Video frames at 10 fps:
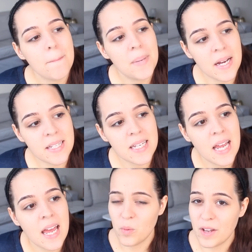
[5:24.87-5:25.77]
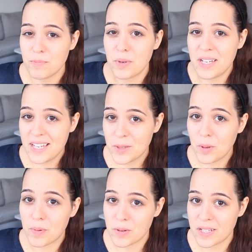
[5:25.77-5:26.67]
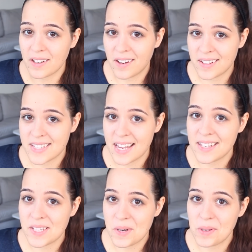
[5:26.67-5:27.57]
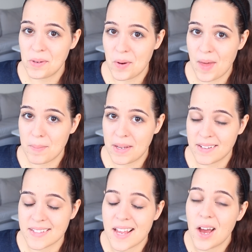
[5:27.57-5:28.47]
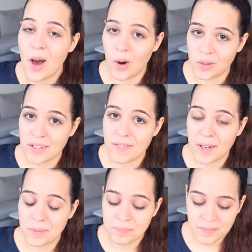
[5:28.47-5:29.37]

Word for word: but we have pretty equal pros and cons, and so you know that means holy fail.